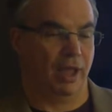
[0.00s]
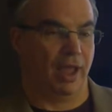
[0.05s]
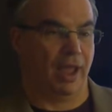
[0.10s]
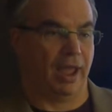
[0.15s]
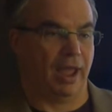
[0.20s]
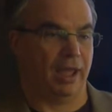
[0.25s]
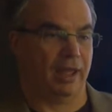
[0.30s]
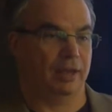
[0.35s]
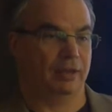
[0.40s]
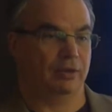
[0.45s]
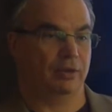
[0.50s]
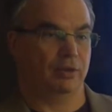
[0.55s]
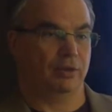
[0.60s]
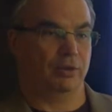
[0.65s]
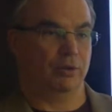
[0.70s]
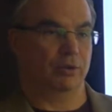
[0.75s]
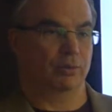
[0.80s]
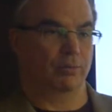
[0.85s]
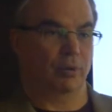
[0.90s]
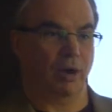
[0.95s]
and
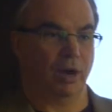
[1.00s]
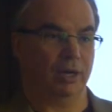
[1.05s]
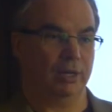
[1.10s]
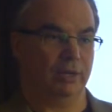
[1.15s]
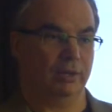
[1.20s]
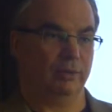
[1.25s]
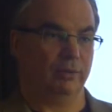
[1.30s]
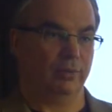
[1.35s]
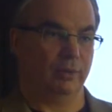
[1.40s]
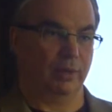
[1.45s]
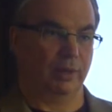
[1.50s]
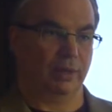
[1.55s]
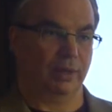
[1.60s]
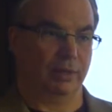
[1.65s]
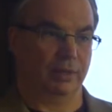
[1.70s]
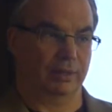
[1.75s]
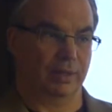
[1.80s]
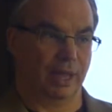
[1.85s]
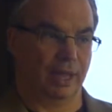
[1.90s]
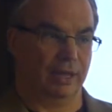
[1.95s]
your body
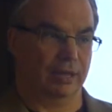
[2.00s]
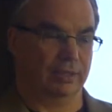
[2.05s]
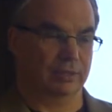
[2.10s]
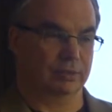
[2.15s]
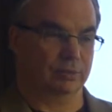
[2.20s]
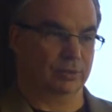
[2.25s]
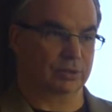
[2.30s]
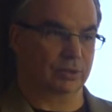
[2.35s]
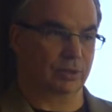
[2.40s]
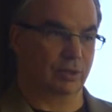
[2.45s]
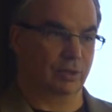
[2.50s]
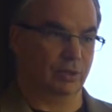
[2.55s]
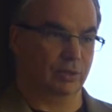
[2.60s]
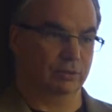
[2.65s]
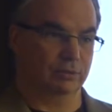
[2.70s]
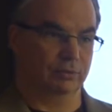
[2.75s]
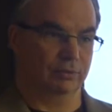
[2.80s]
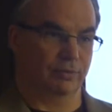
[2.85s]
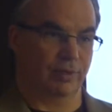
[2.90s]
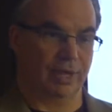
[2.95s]
has what's
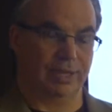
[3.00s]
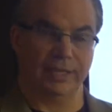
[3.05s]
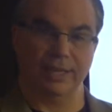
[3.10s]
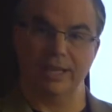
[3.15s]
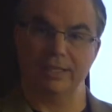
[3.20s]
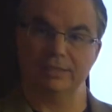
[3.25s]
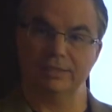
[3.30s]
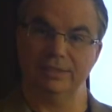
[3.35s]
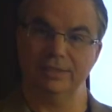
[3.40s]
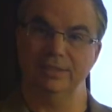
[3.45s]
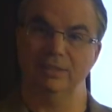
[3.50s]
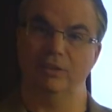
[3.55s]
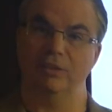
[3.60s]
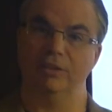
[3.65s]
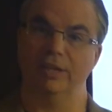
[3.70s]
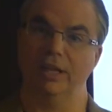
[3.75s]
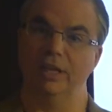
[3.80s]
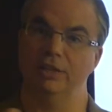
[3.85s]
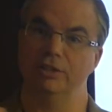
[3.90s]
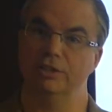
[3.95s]
called fatty acid
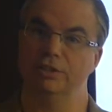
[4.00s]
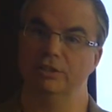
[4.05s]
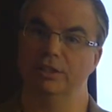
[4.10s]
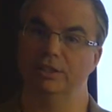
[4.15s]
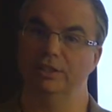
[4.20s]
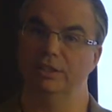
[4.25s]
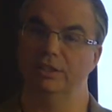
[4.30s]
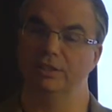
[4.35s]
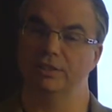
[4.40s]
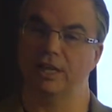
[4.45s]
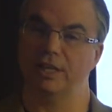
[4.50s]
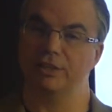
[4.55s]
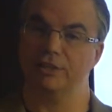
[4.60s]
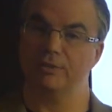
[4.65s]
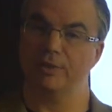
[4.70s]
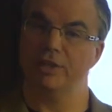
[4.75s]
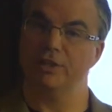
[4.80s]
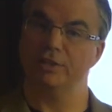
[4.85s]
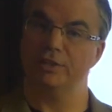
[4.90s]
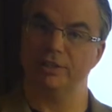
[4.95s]
elongation and
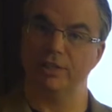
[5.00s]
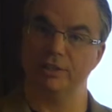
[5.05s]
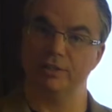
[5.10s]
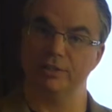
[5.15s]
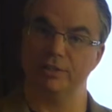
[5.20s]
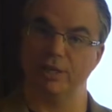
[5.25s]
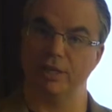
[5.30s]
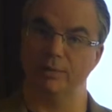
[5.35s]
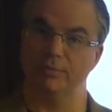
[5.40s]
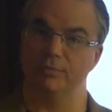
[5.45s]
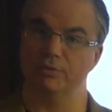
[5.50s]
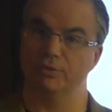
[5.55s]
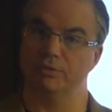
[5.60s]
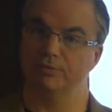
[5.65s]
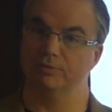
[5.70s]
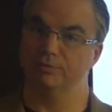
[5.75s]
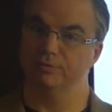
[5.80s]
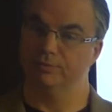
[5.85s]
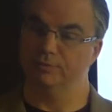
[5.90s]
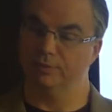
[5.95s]
desaturation enzymes
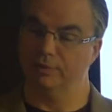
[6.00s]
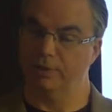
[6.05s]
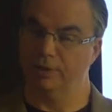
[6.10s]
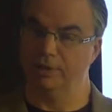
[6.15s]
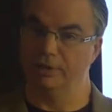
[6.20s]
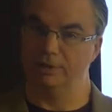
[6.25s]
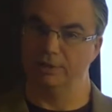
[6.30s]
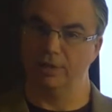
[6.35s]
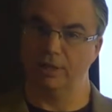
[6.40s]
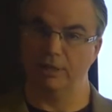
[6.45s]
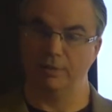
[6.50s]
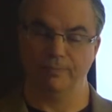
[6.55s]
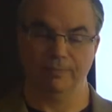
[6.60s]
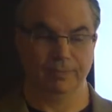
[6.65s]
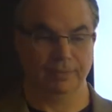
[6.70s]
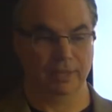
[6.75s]
in the cell.